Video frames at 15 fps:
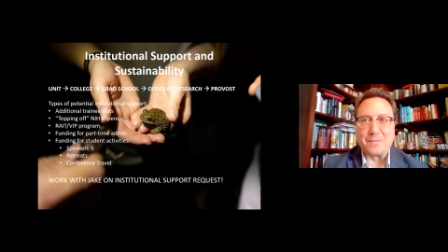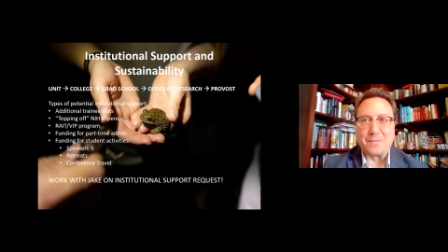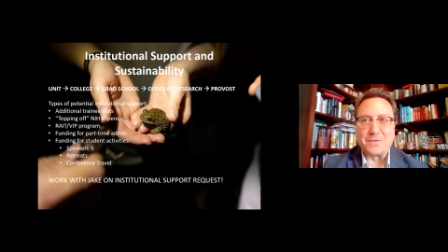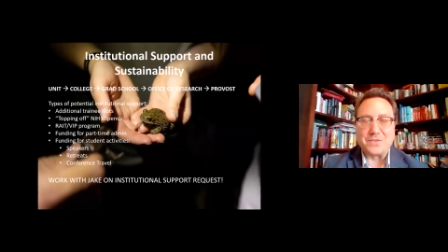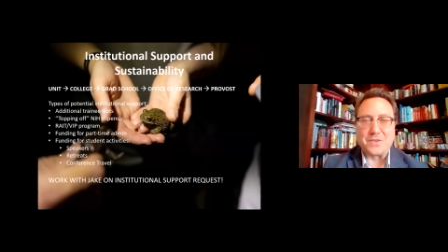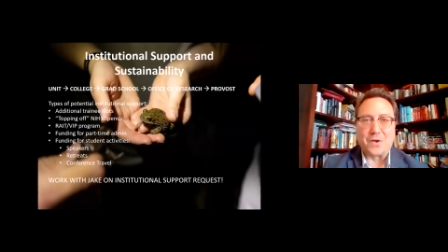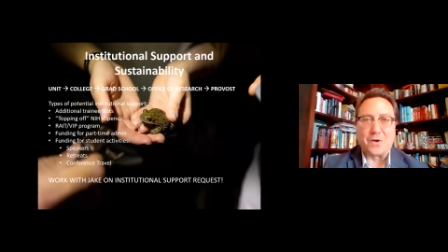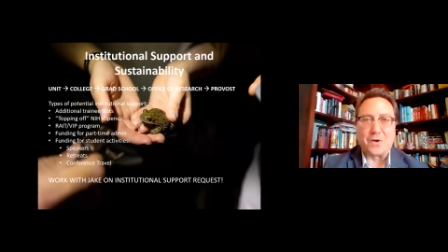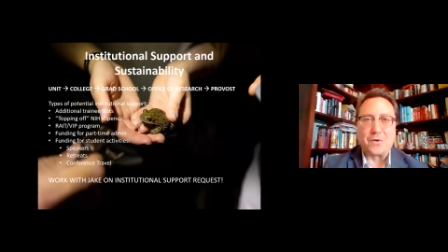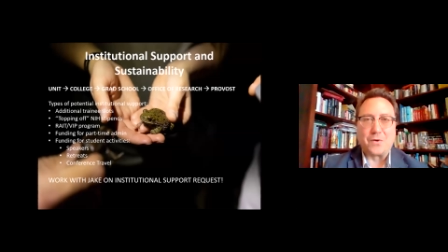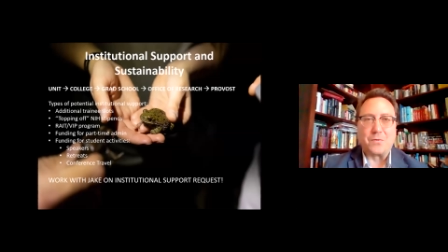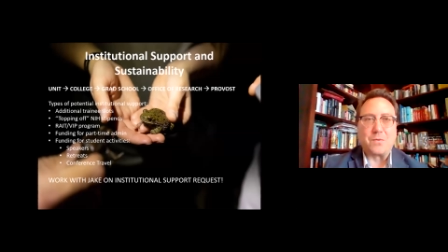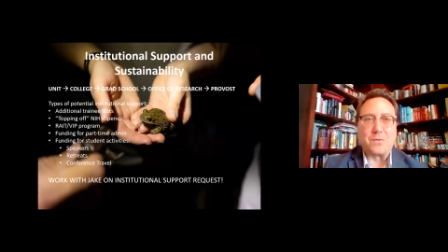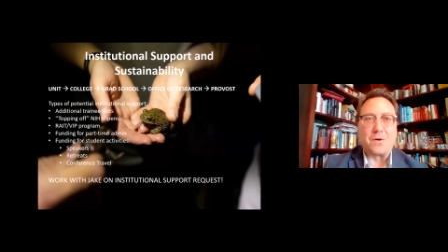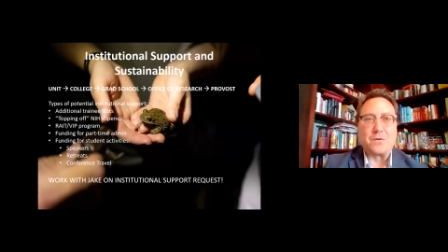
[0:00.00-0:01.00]

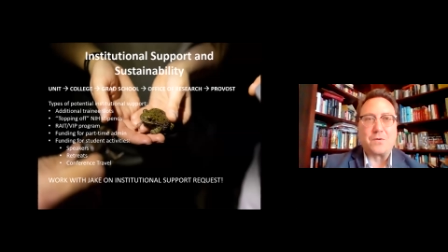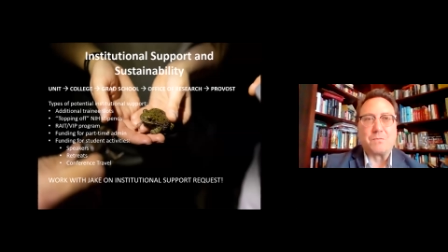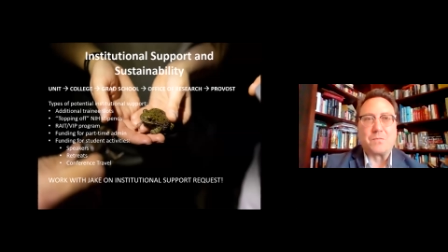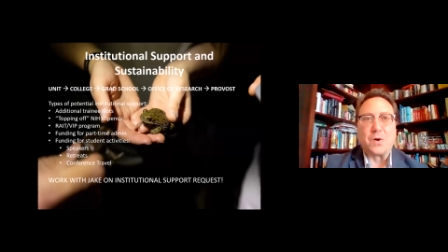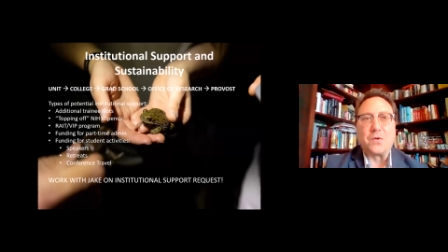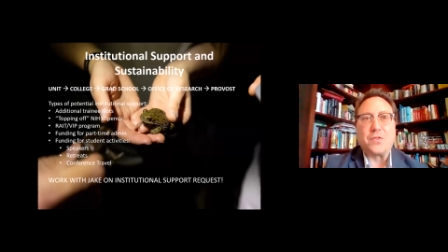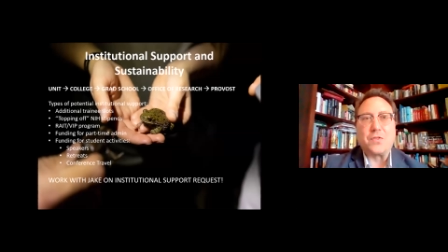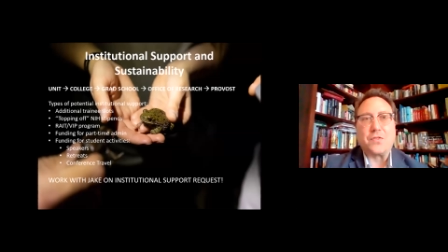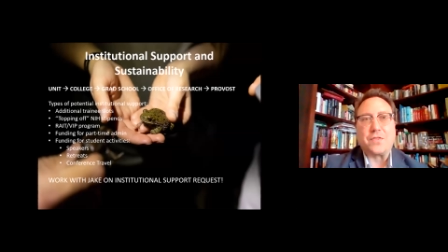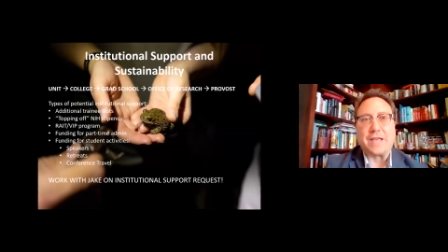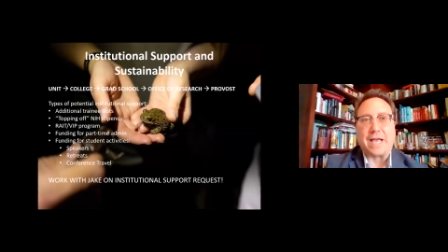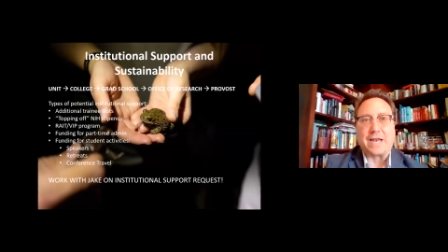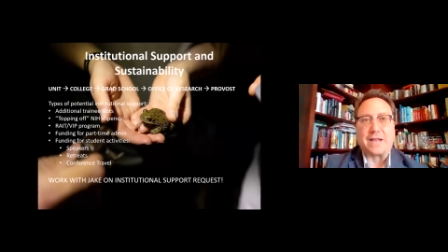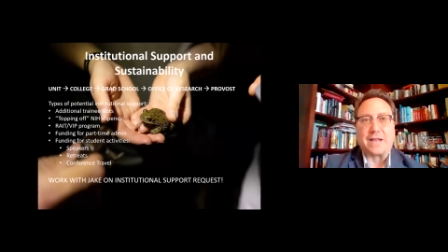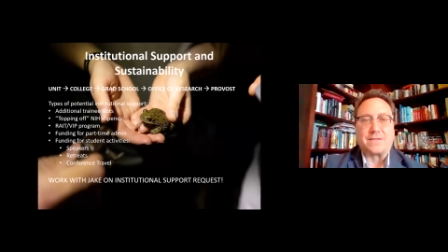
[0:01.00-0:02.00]
So both
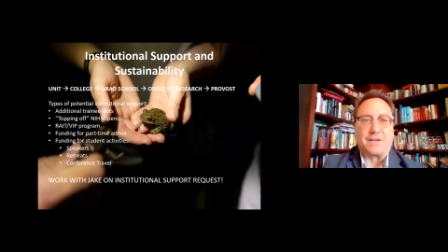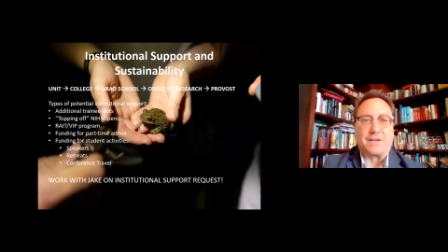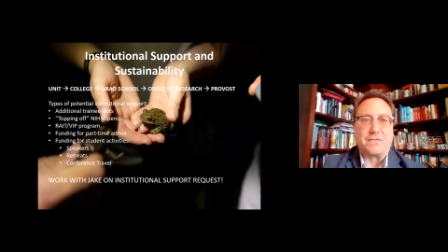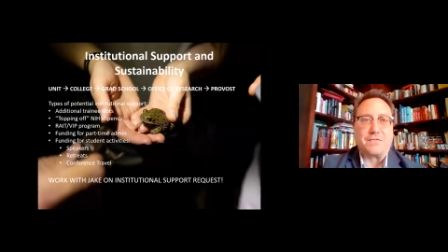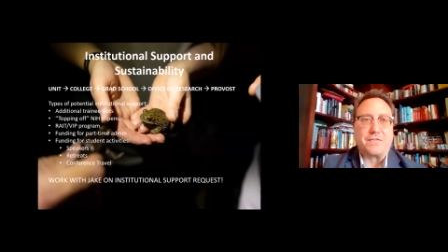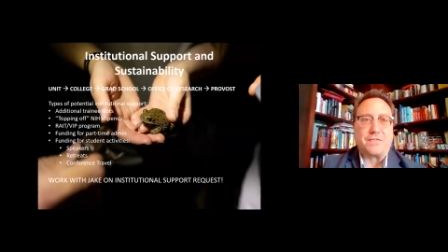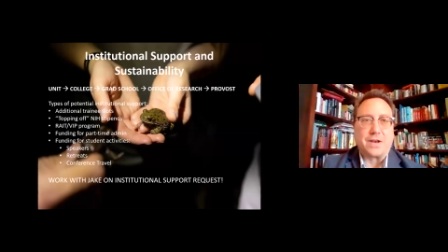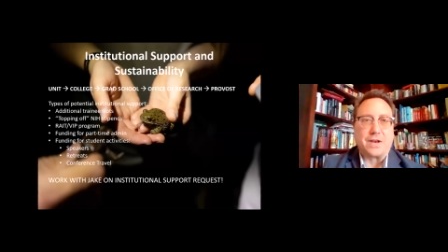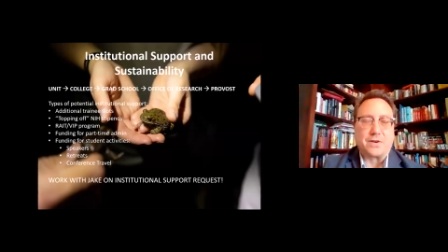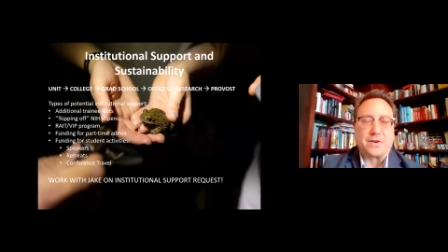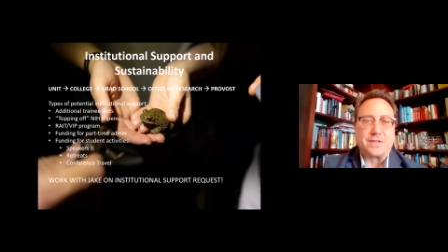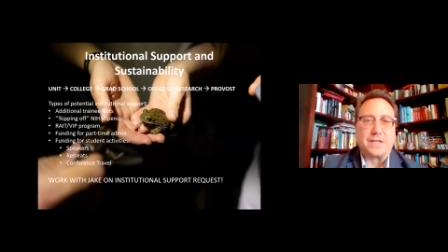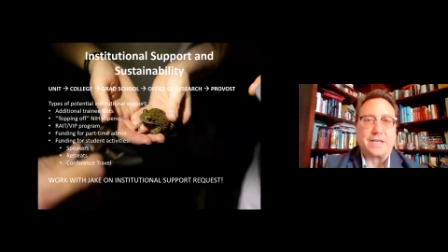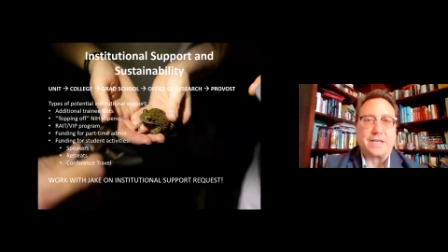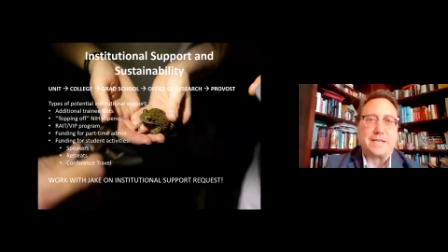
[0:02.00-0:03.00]
the NSF
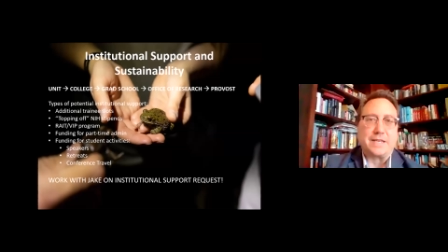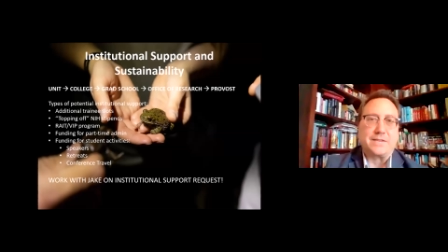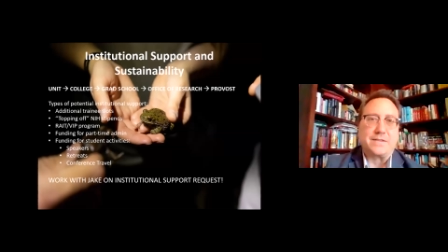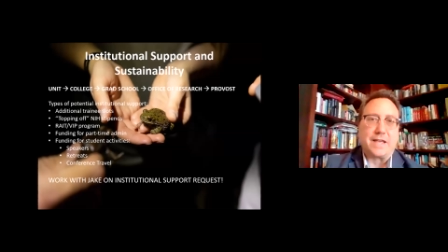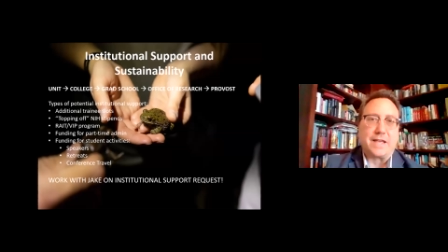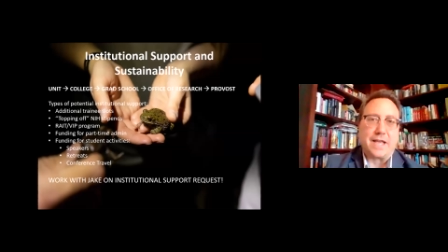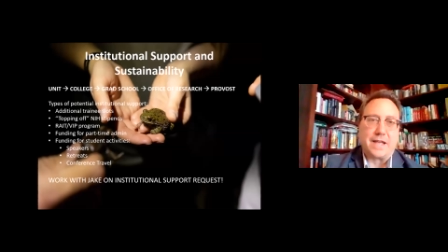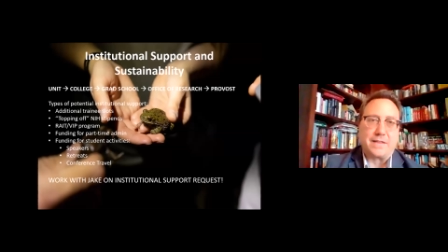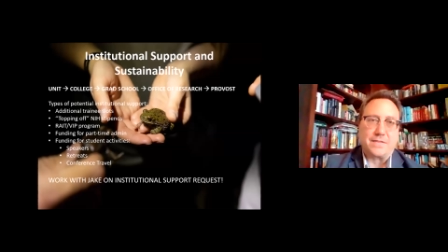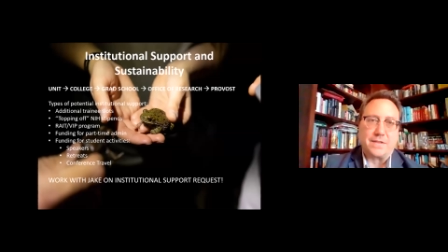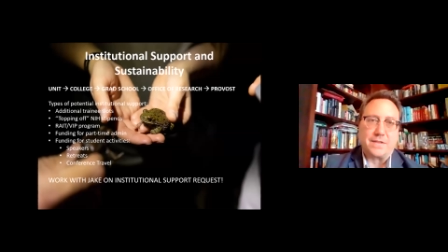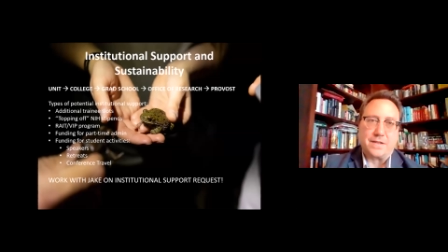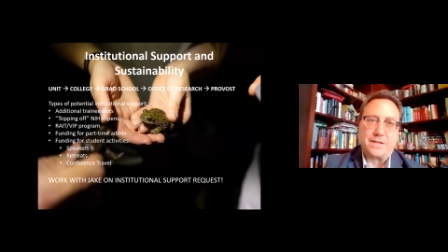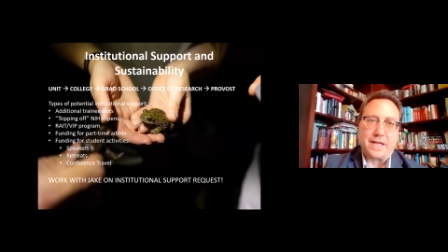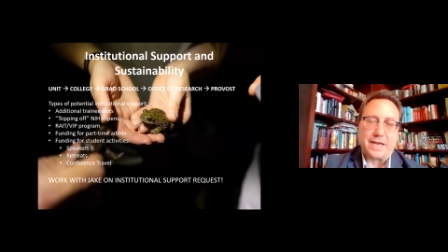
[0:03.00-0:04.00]
NRTs and
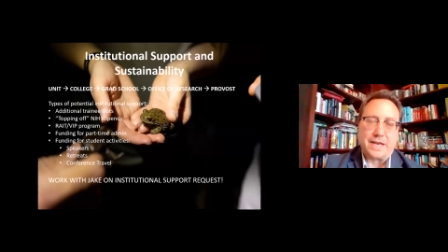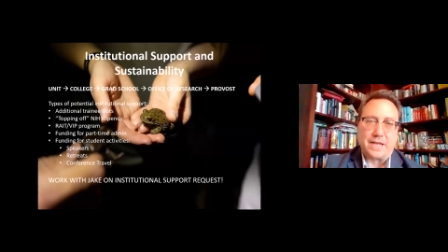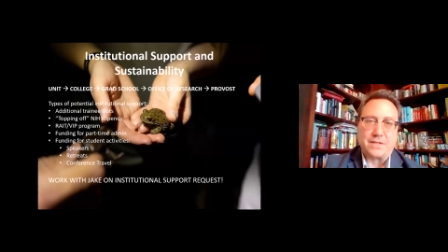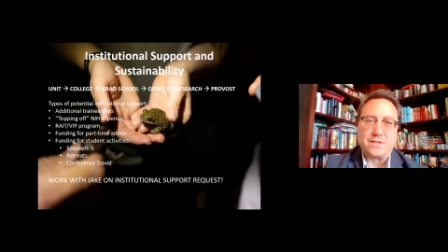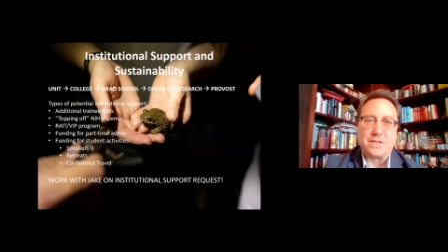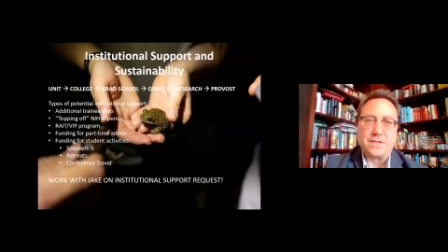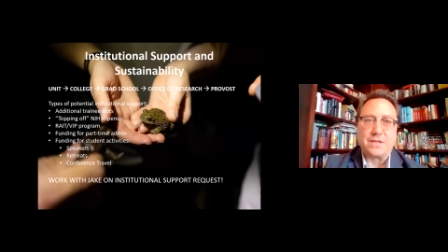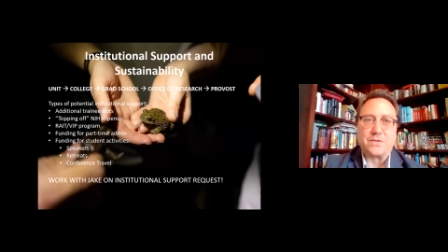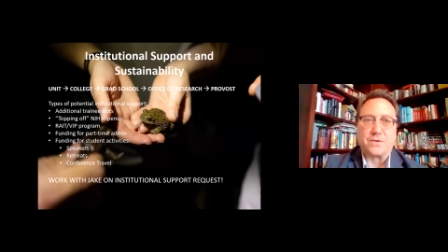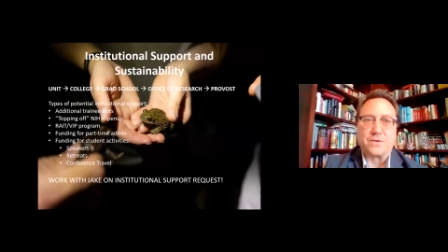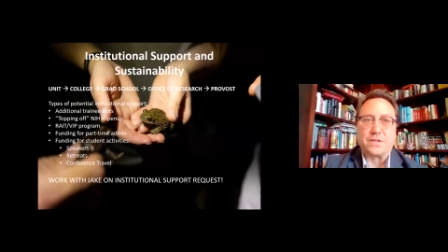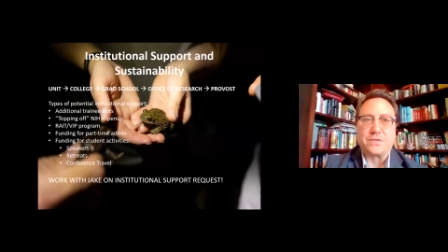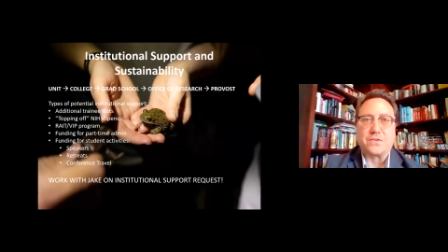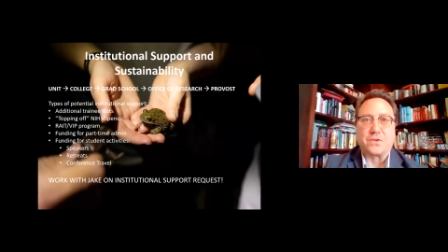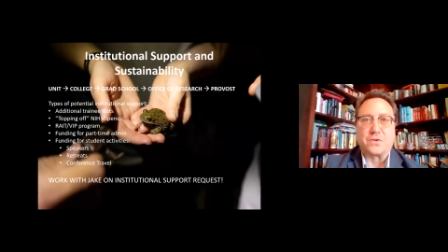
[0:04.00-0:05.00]
the NIH
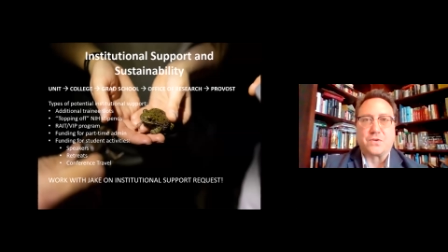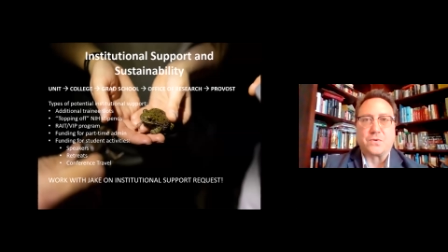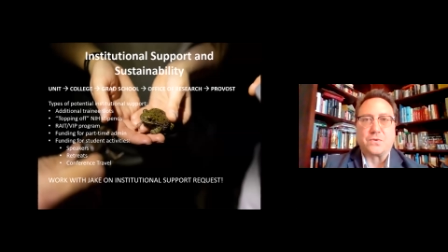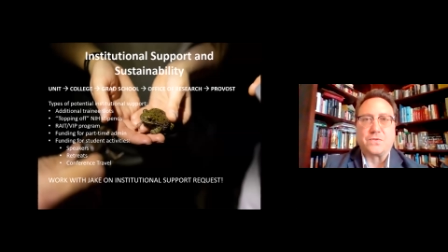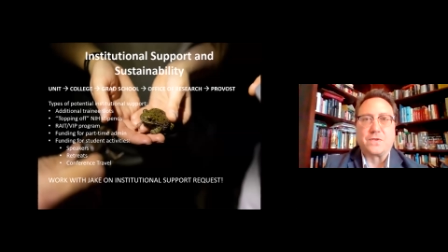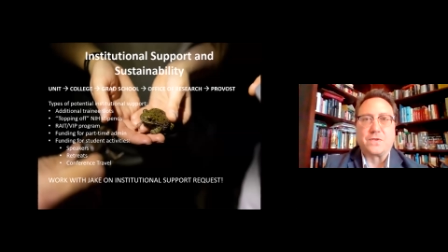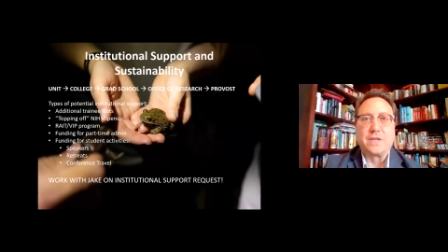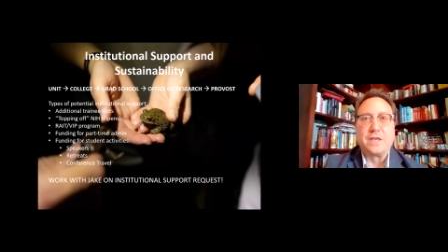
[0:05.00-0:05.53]
T32s